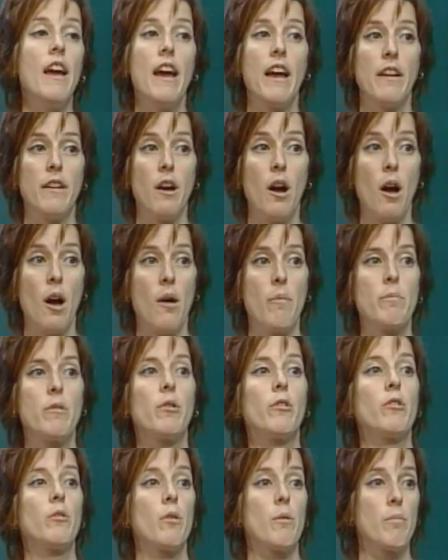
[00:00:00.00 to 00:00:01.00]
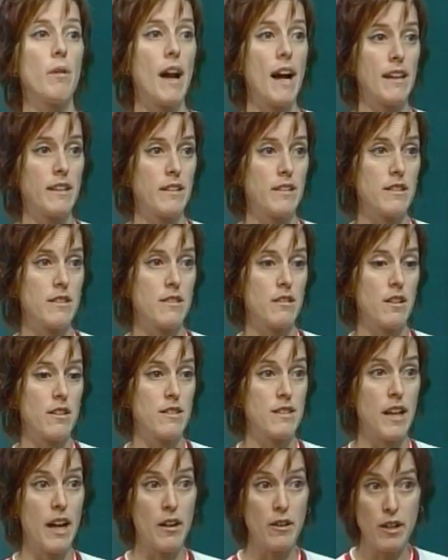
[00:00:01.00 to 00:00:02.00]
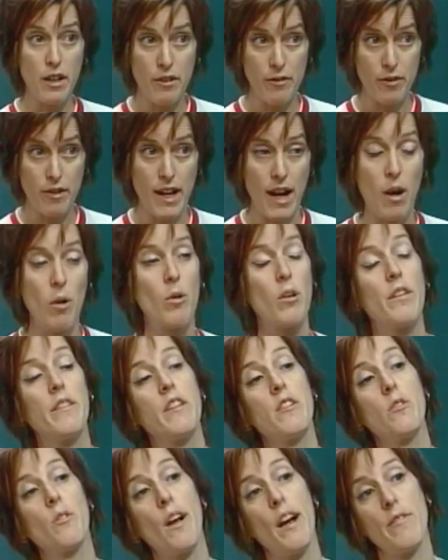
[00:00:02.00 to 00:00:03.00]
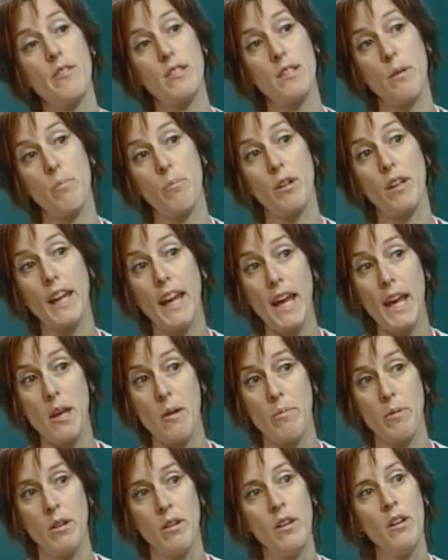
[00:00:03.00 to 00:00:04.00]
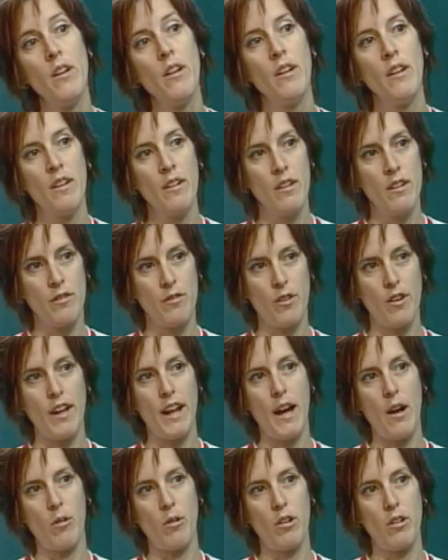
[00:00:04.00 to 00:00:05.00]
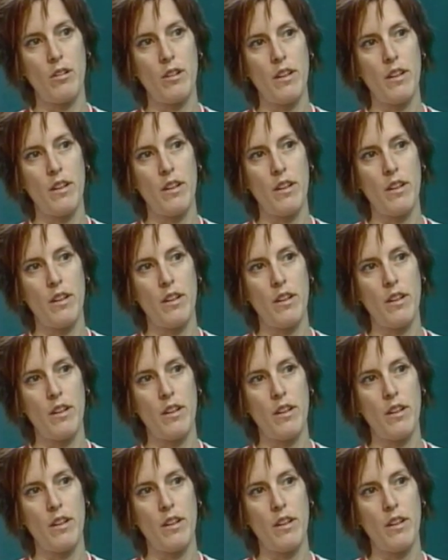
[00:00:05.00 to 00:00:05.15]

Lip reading: and up, you'll do a practice on Saturday for an hour, and then you'll have a separate game for an hour.